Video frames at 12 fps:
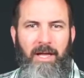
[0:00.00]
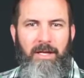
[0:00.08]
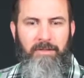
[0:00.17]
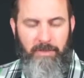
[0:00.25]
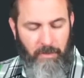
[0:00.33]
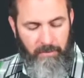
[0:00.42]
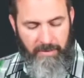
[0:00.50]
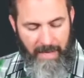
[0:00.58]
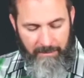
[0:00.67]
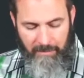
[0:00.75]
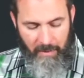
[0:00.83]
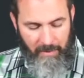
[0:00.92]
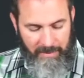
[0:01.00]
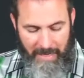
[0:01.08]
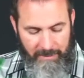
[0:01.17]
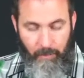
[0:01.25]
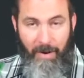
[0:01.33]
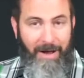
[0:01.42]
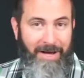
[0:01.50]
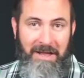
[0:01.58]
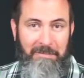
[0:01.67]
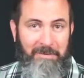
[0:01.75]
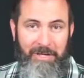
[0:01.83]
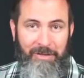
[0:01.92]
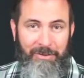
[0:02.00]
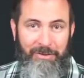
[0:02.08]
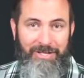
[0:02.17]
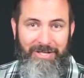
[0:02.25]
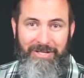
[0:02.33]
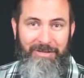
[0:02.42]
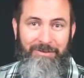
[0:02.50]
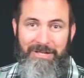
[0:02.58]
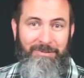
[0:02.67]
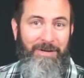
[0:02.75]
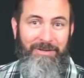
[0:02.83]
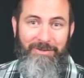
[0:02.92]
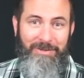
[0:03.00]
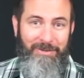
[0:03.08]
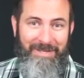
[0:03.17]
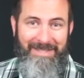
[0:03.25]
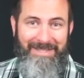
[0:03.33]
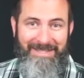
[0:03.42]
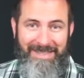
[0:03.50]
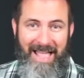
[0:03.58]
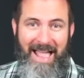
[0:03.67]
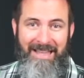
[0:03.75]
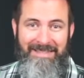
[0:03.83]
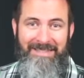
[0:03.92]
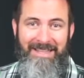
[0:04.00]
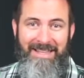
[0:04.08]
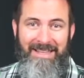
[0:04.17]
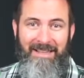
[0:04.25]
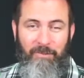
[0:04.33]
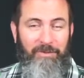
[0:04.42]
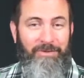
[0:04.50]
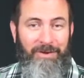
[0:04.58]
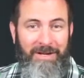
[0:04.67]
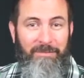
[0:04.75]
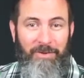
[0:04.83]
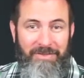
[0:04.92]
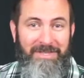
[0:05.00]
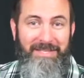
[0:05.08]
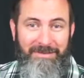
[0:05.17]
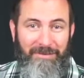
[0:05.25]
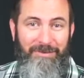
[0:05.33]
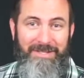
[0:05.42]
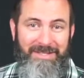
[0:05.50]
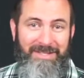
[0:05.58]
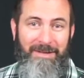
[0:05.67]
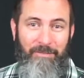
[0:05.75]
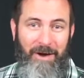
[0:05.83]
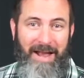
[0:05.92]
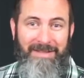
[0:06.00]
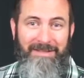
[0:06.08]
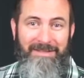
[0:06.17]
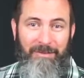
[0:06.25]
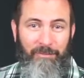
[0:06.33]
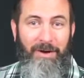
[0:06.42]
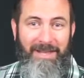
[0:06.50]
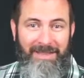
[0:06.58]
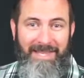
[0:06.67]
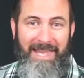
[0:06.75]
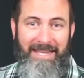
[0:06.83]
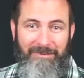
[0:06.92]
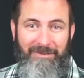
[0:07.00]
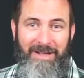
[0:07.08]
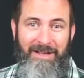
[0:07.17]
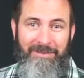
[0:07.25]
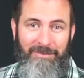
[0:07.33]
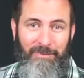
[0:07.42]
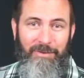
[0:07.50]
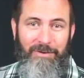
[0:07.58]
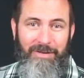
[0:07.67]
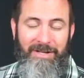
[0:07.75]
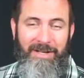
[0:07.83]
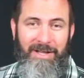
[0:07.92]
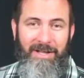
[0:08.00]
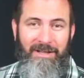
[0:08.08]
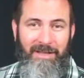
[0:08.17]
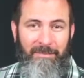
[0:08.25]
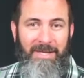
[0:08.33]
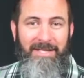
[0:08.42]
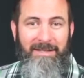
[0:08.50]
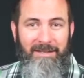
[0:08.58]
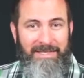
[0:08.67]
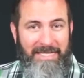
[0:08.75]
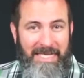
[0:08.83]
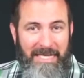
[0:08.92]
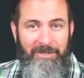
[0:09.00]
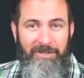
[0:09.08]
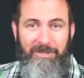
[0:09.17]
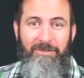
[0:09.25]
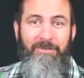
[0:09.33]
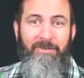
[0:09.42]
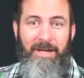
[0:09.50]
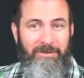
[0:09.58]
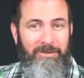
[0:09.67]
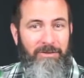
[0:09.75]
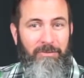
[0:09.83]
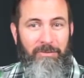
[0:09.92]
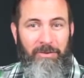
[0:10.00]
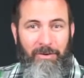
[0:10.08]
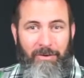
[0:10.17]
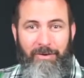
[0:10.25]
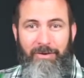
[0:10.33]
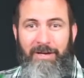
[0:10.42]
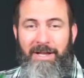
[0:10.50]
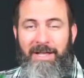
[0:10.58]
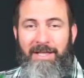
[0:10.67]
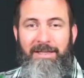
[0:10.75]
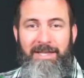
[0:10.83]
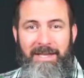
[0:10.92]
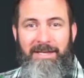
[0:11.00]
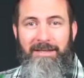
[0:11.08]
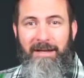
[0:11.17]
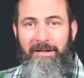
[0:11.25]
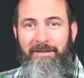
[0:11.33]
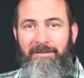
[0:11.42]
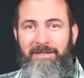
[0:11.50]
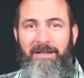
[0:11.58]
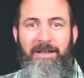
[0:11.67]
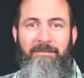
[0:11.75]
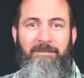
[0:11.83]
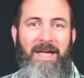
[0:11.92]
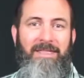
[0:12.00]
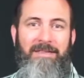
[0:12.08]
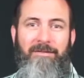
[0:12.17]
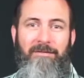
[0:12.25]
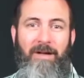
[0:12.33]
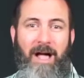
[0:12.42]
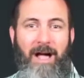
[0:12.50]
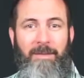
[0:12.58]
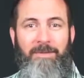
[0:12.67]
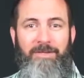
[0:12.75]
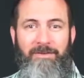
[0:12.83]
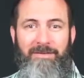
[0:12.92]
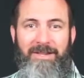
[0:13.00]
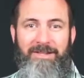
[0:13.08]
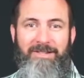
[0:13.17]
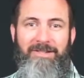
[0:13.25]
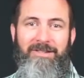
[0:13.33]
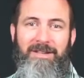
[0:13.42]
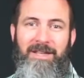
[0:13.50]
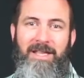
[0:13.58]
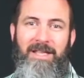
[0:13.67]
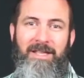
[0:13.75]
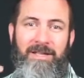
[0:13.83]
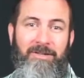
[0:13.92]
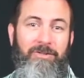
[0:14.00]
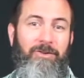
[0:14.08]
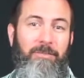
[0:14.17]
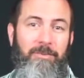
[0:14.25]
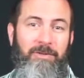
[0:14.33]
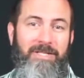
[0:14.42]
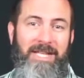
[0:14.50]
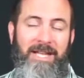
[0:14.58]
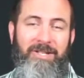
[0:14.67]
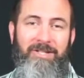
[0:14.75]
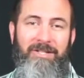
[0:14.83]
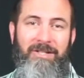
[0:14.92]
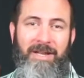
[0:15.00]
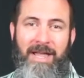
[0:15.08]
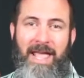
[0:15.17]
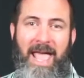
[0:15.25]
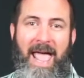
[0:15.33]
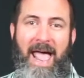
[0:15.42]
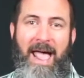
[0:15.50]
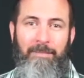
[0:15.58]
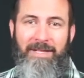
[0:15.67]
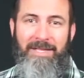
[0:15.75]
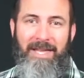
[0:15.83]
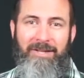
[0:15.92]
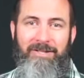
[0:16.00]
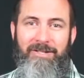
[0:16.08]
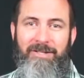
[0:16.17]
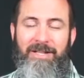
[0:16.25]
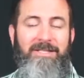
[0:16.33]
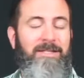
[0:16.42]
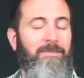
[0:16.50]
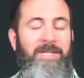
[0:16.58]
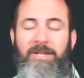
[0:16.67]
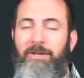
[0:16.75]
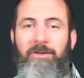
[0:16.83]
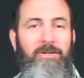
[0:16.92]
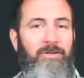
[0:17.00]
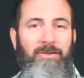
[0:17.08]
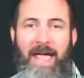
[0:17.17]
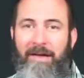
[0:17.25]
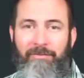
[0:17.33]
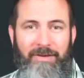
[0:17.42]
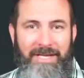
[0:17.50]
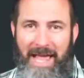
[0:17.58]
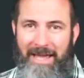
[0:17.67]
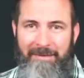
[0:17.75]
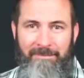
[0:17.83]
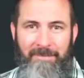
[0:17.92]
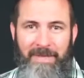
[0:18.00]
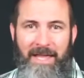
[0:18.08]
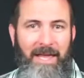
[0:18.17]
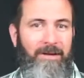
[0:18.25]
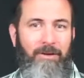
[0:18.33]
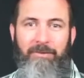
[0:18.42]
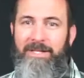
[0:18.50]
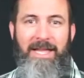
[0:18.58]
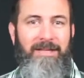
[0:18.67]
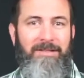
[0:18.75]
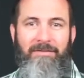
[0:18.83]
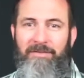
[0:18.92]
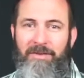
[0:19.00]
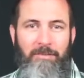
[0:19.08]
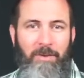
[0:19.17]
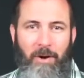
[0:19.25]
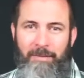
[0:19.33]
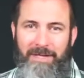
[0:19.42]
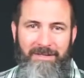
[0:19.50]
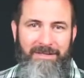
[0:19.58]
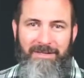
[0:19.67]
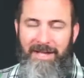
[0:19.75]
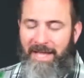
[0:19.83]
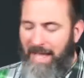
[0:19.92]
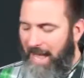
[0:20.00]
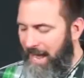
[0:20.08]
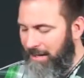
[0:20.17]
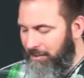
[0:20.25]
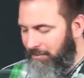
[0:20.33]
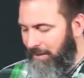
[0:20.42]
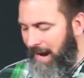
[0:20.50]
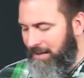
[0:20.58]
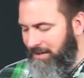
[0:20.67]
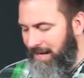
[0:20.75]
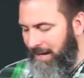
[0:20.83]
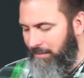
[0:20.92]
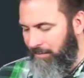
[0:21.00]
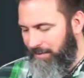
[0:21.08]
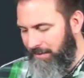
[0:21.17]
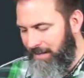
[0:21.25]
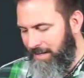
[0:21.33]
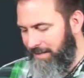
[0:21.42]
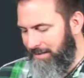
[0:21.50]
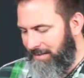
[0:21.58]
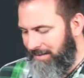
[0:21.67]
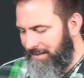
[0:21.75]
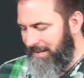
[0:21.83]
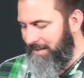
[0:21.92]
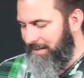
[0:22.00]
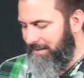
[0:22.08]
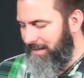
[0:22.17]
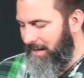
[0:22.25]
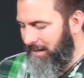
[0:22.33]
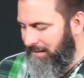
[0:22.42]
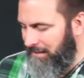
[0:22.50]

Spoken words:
And so that's why I'm encouraging you. That's why you're doing this class. And we're trying to put these verses into practice to rightly handle God's word. Let me teach you and you learn the inductive study method of observation, interpretation, application. It's something you can do every day. It only takes a few moments and you're actually able to see these things.